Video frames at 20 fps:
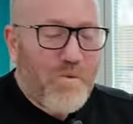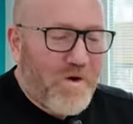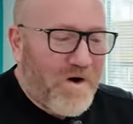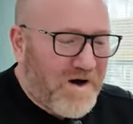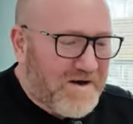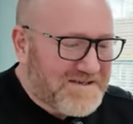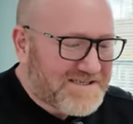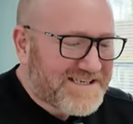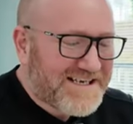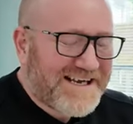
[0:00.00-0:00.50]

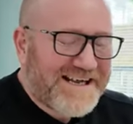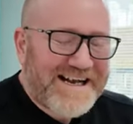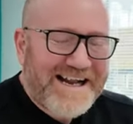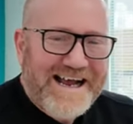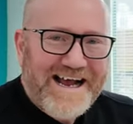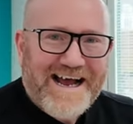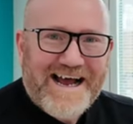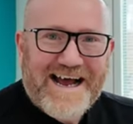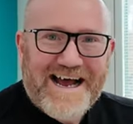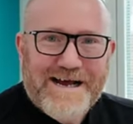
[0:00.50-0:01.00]
What an
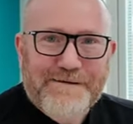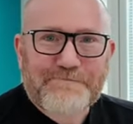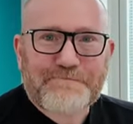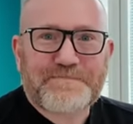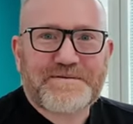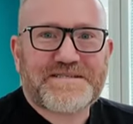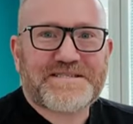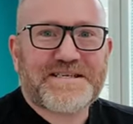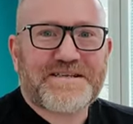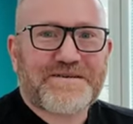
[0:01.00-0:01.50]

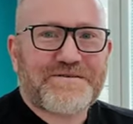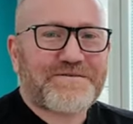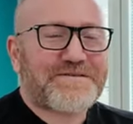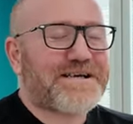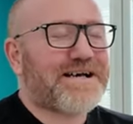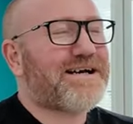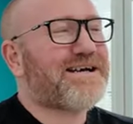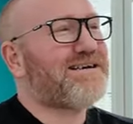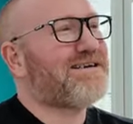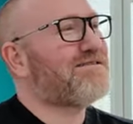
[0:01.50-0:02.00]
absolute
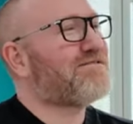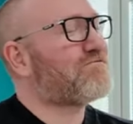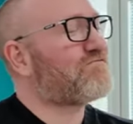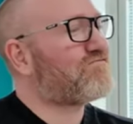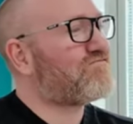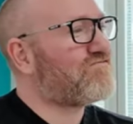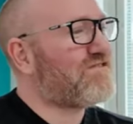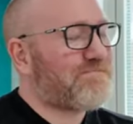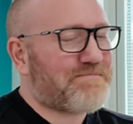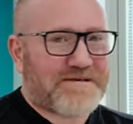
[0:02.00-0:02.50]

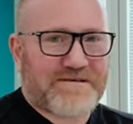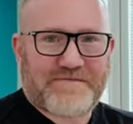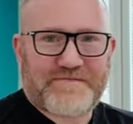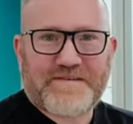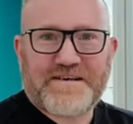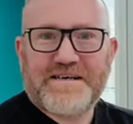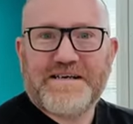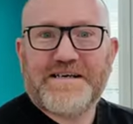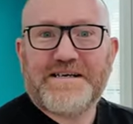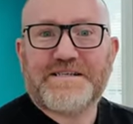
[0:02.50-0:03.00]

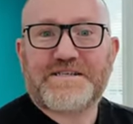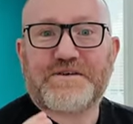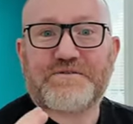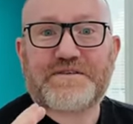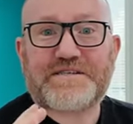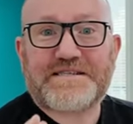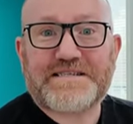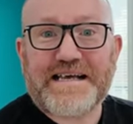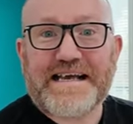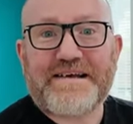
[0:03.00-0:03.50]
rip-off. So
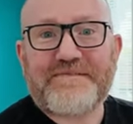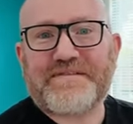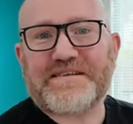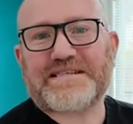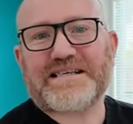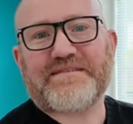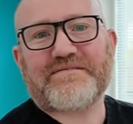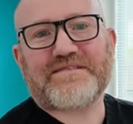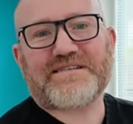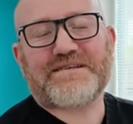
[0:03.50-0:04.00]
save
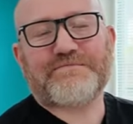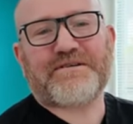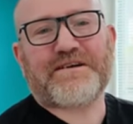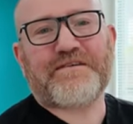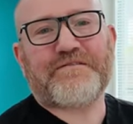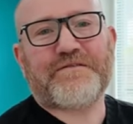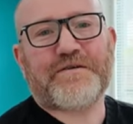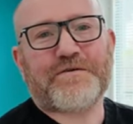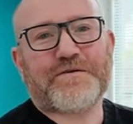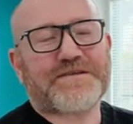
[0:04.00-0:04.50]
yourself some
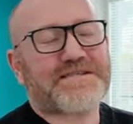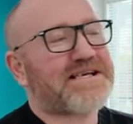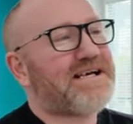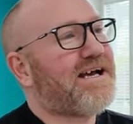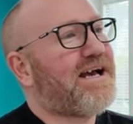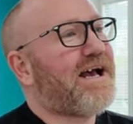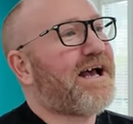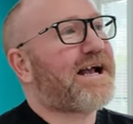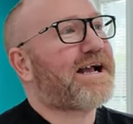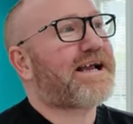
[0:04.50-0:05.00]
money, folks.
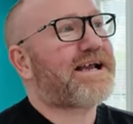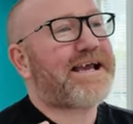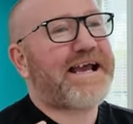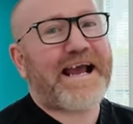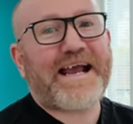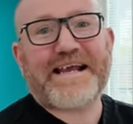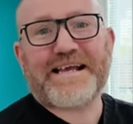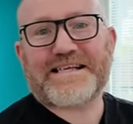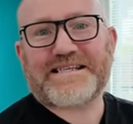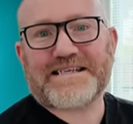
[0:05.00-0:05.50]

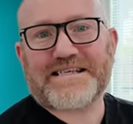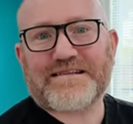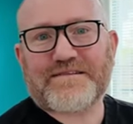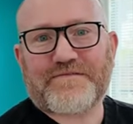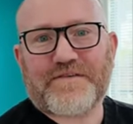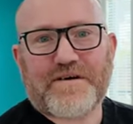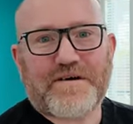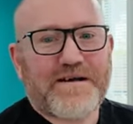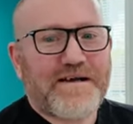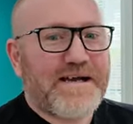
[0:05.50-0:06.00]
Get
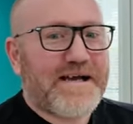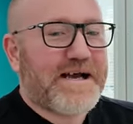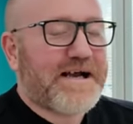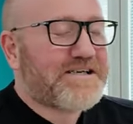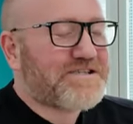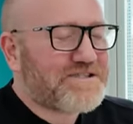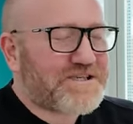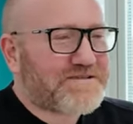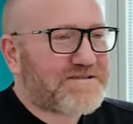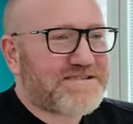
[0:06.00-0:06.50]
yourself,
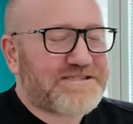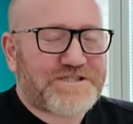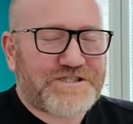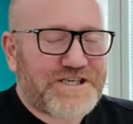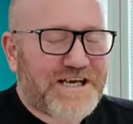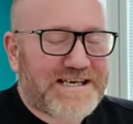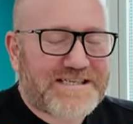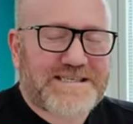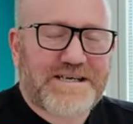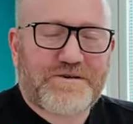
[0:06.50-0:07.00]

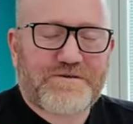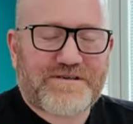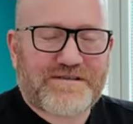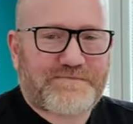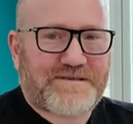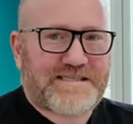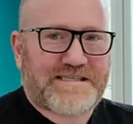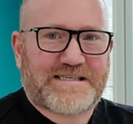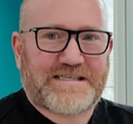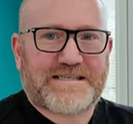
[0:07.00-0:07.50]
chat to local
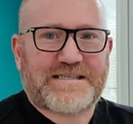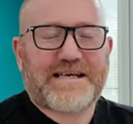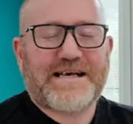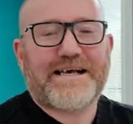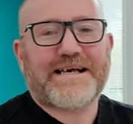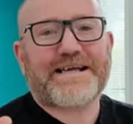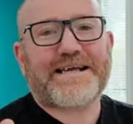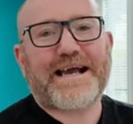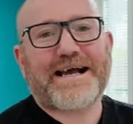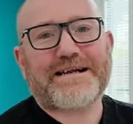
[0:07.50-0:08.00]
businesses.
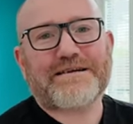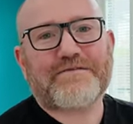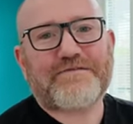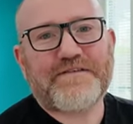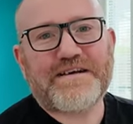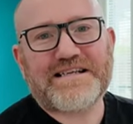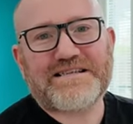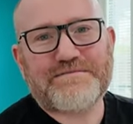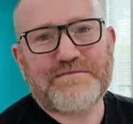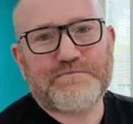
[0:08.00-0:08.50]
Get on
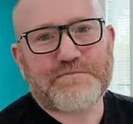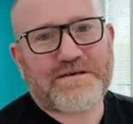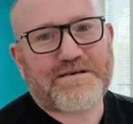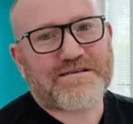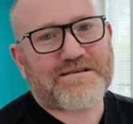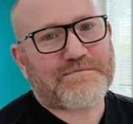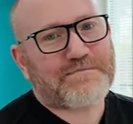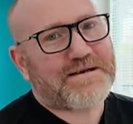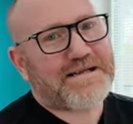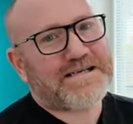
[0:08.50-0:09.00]
Facebook
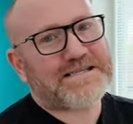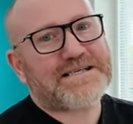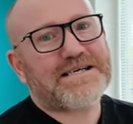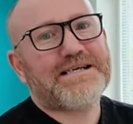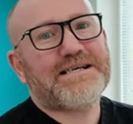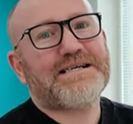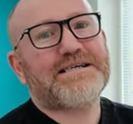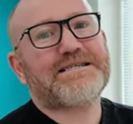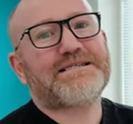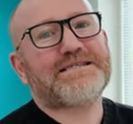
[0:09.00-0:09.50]
Marketplace,
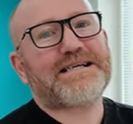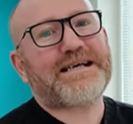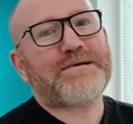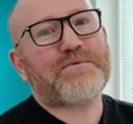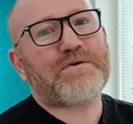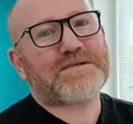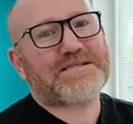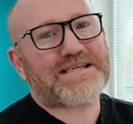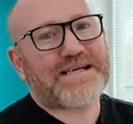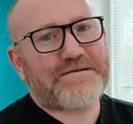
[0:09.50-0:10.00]
see
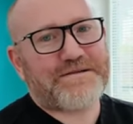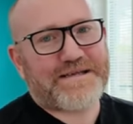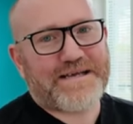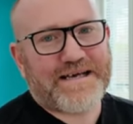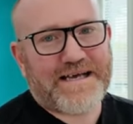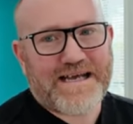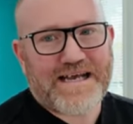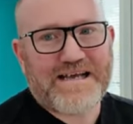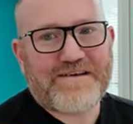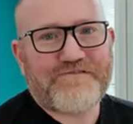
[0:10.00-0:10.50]
what's out
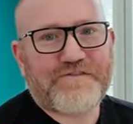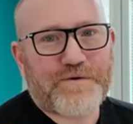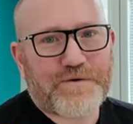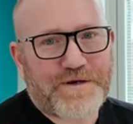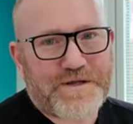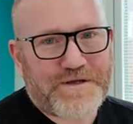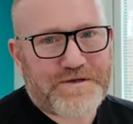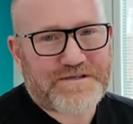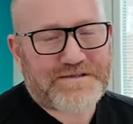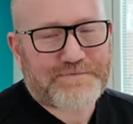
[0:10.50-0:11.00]
there if you
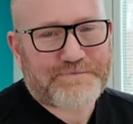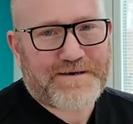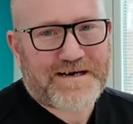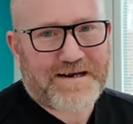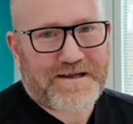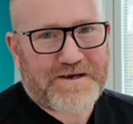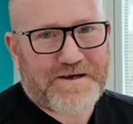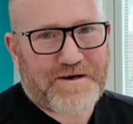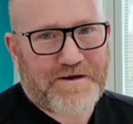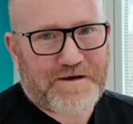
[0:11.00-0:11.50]
want to use
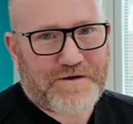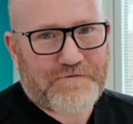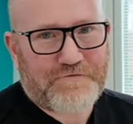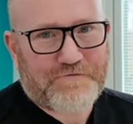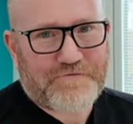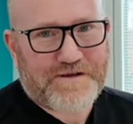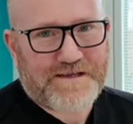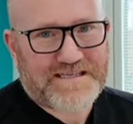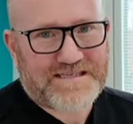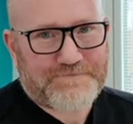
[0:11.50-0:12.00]
pallet collar
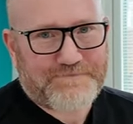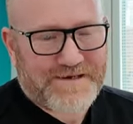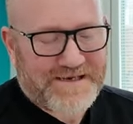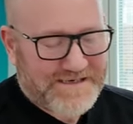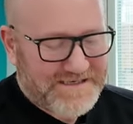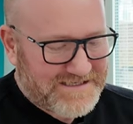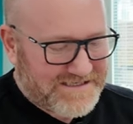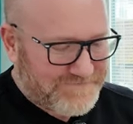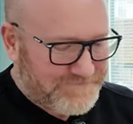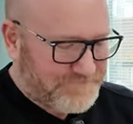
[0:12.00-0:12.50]
raised
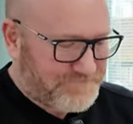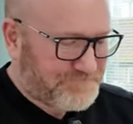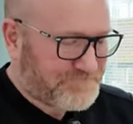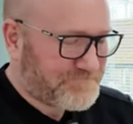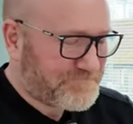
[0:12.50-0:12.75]
beds.